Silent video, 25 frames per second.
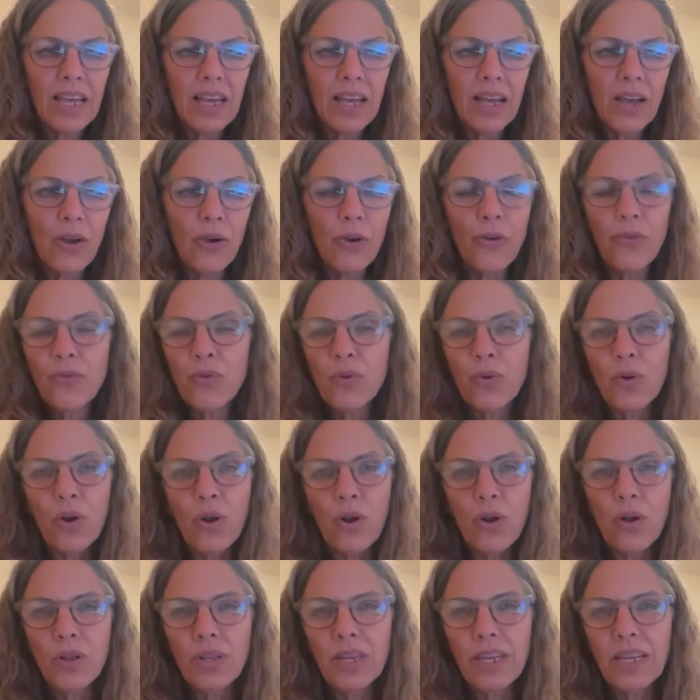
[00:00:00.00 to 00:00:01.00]

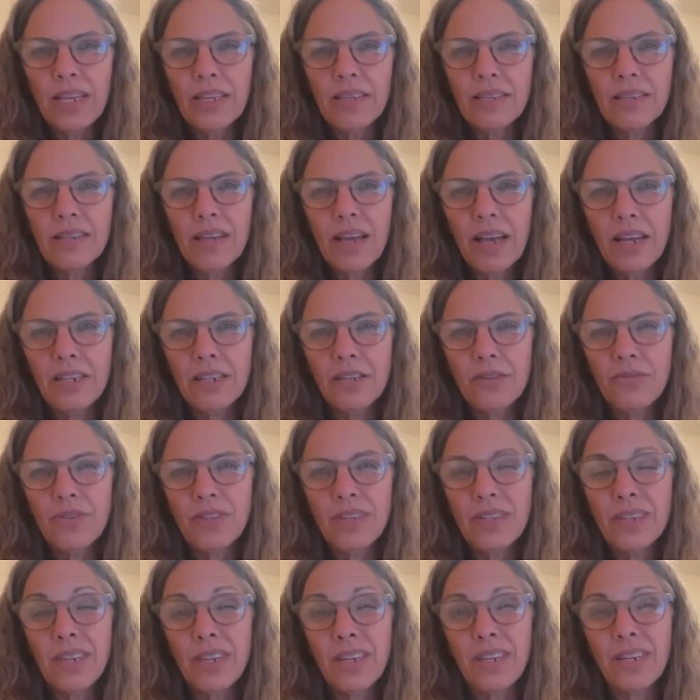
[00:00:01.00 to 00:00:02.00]
overall, he's kind of
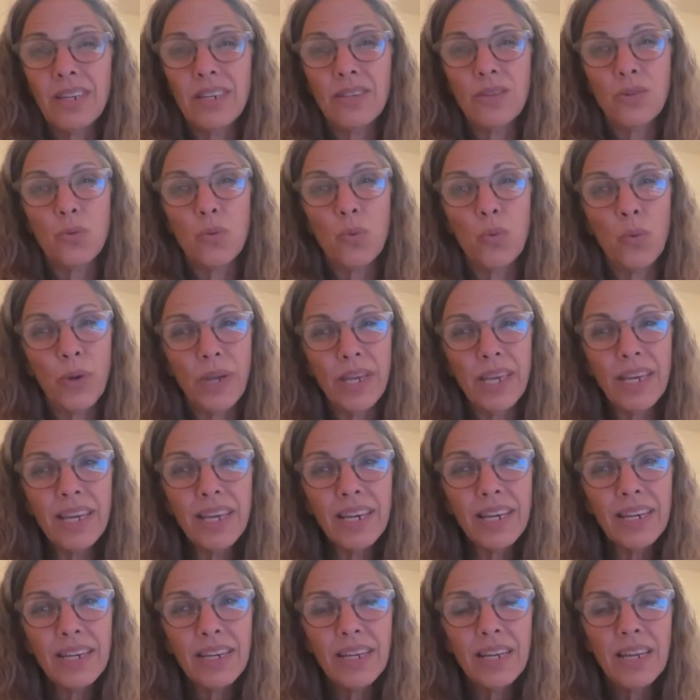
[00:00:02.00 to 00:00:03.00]
seen as
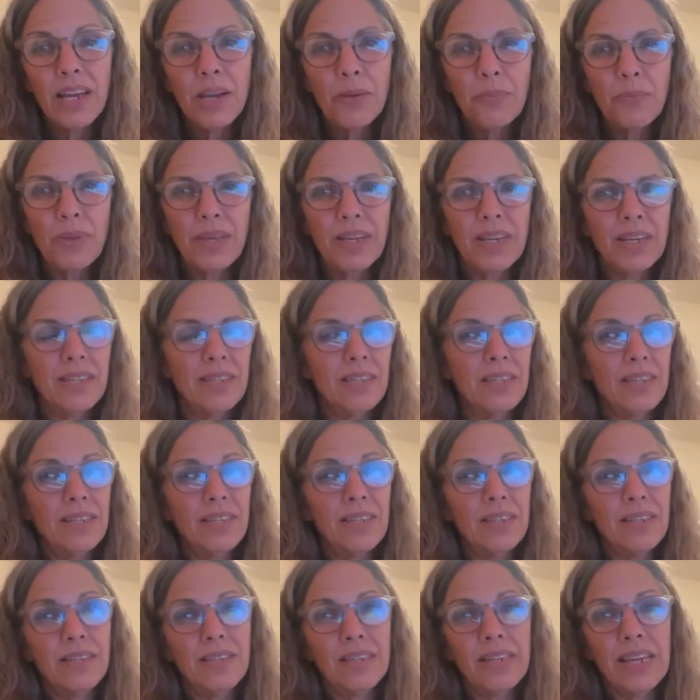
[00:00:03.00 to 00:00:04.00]
weak because he
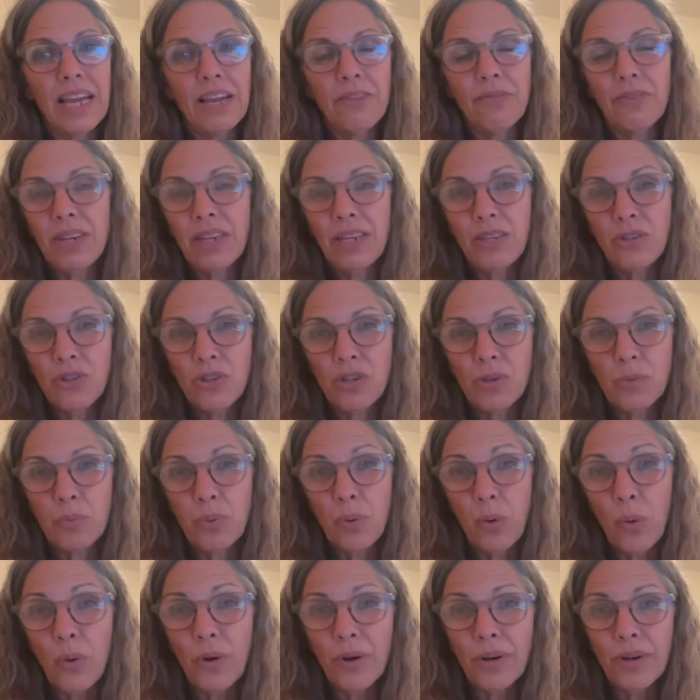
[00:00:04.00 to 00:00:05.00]
doesn't have any
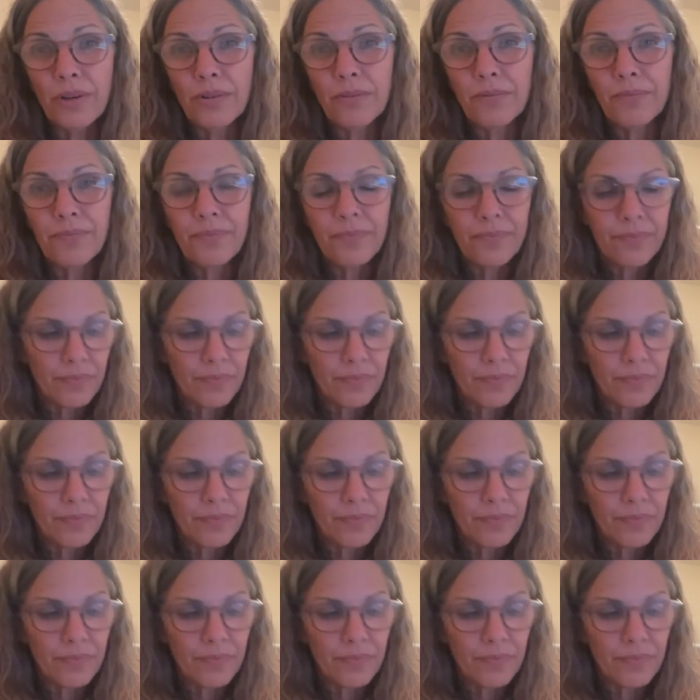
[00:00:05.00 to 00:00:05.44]
support.